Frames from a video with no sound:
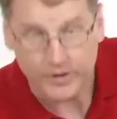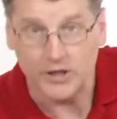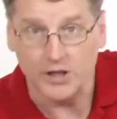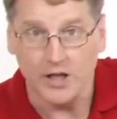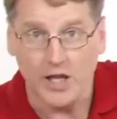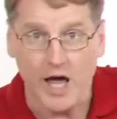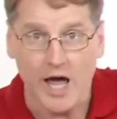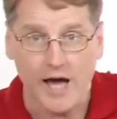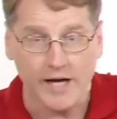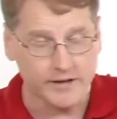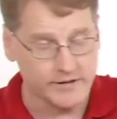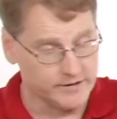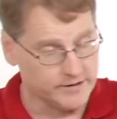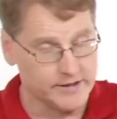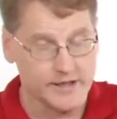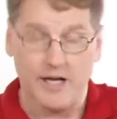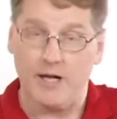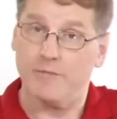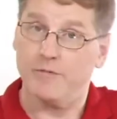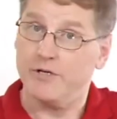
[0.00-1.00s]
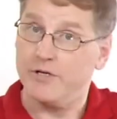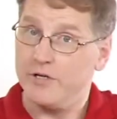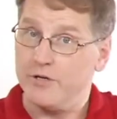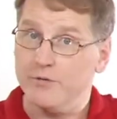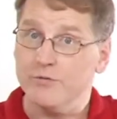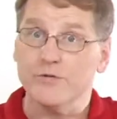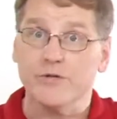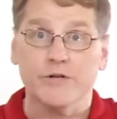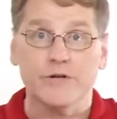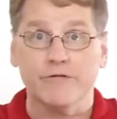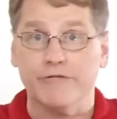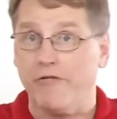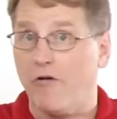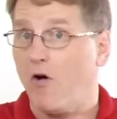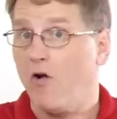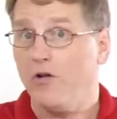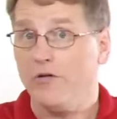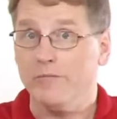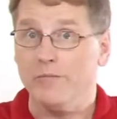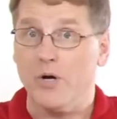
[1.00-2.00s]
collect, and I'm going to use the
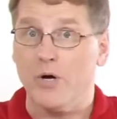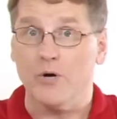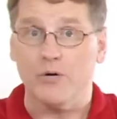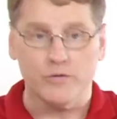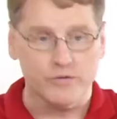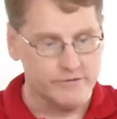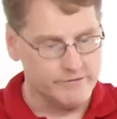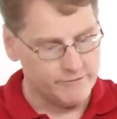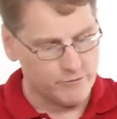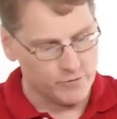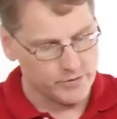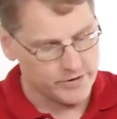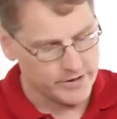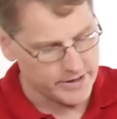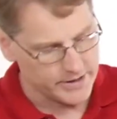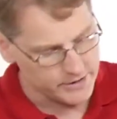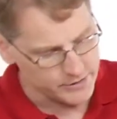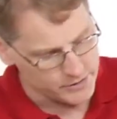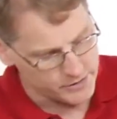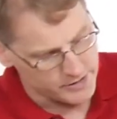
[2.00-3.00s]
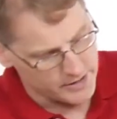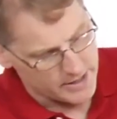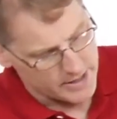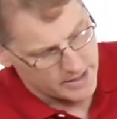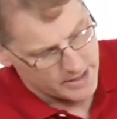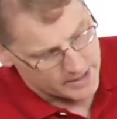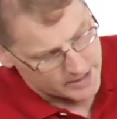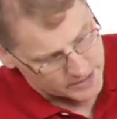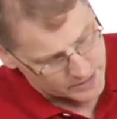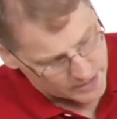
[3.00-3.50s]
default mode for this. To